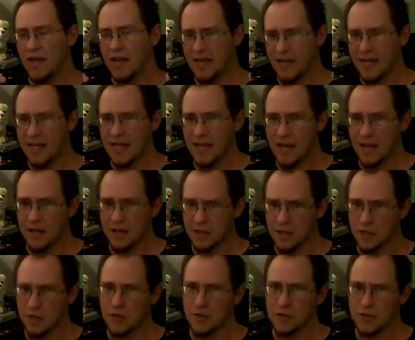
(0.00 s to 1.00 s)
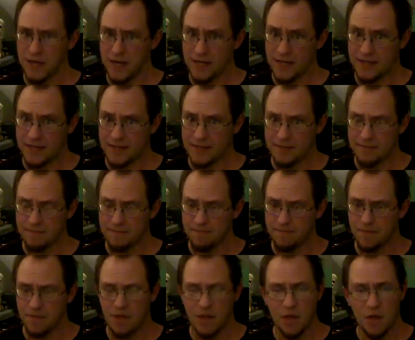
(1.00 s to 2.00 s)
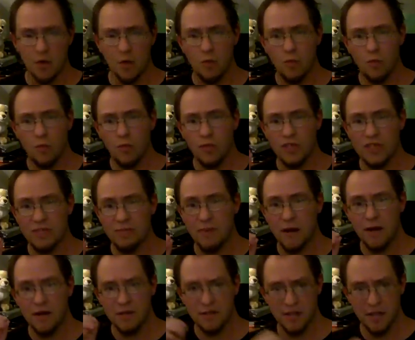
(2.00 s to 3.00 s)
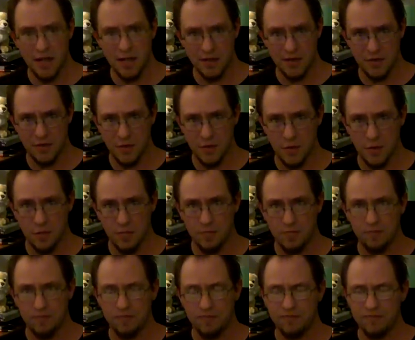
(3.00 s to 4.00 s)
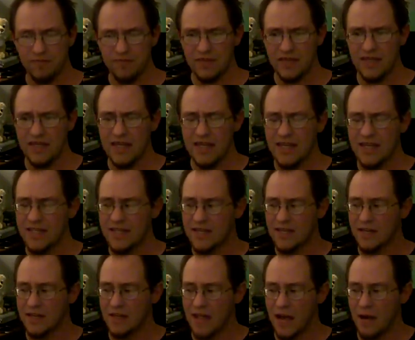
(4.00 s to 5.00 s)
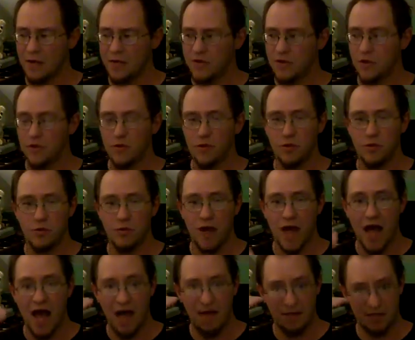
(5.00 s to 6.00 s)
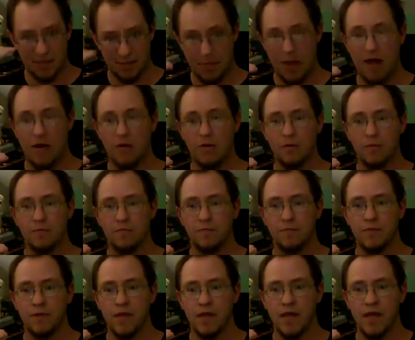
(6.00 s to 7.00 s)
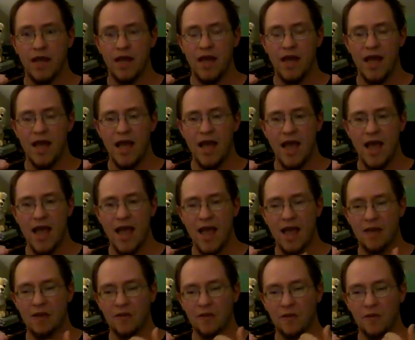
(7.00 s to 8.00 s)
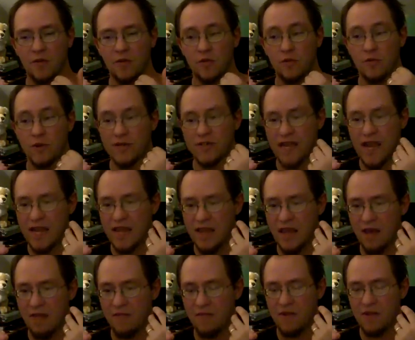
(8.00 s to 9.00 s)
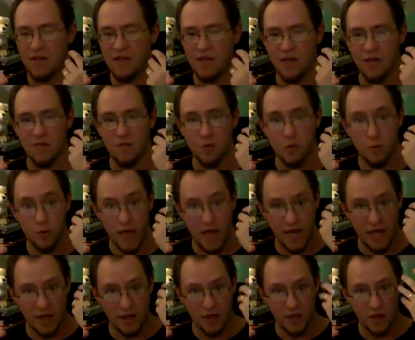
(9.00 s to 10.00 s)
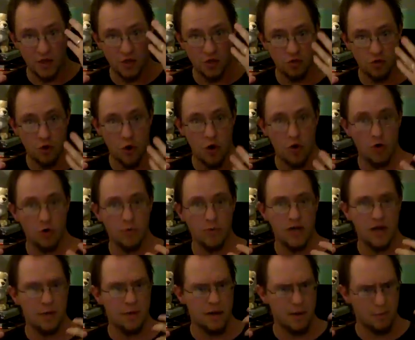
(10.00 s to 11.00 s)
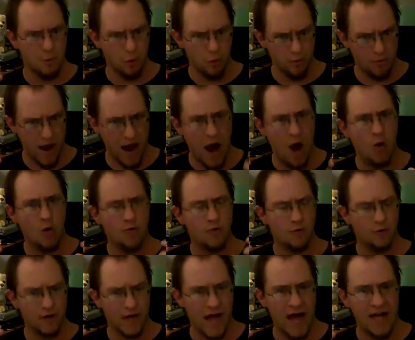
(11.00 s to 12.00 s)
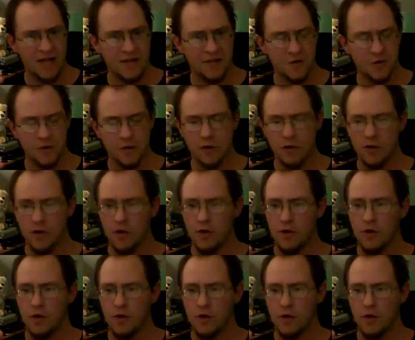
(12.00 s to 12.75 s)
It can get a little nuts. What spell slots do is it allows you to have a spell and to retain that feeling of you getting stronger, becoming a more powerful caster.